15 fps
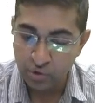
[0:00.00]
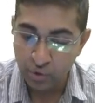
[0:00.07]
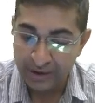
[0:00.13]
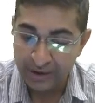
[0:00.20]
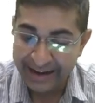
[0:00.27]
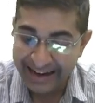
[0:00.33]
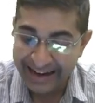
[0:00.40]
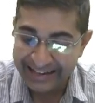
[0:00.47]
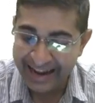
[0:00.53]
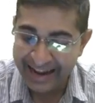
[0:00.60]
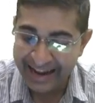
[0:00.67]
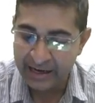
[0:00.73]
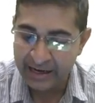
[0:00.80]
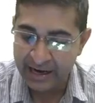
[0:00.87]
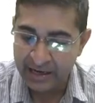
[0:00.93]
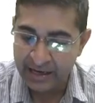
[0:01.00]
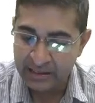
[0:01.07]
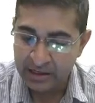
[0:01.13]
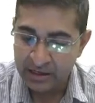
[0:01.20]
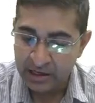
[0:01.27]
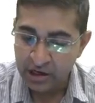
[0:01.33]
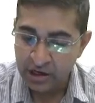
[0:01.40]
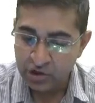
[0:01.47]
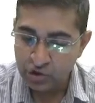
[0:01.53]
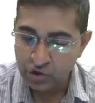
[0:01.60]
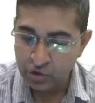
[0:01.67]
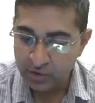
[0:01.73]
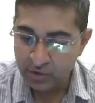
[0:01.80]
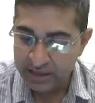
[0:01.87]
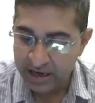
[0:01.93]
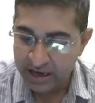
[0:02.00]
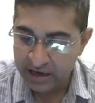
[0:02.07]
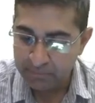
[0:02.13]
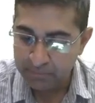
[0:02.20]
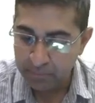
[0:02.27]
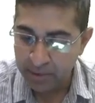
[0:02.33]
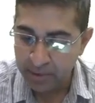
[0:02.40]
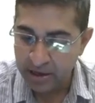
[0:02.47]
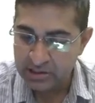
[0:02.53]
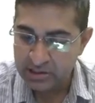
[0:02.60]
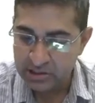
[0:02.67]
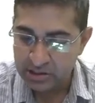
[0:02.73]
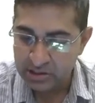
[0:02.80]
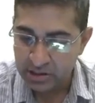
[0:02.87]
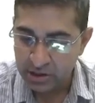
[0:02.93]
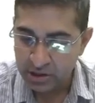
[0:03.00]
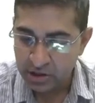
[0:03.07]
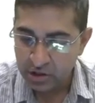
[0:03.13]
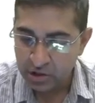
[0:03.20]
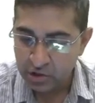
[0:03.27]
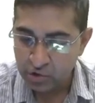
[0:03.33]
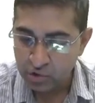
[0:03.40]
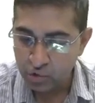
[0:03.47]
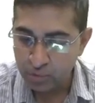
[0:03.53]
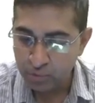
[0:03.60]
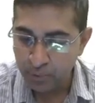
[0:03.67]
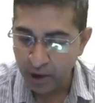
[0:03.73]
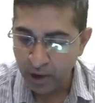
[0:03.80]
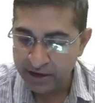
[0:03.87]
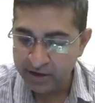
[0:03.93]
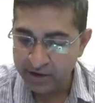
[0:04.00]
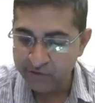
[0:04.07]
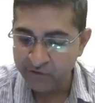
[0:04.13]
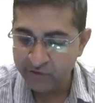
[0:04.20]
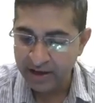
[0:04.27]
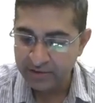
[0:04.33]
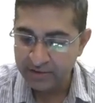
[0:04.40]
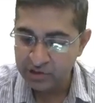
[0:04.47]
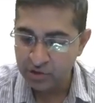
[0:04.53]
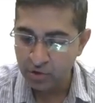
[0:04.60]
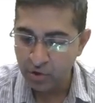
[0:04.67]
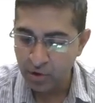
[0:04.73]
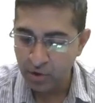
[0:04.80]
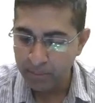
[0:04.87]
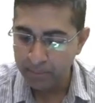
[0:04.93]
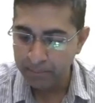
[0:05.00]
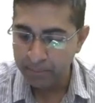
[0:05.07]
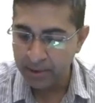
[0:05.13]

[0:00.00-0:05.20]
So net and net, you will get +2.50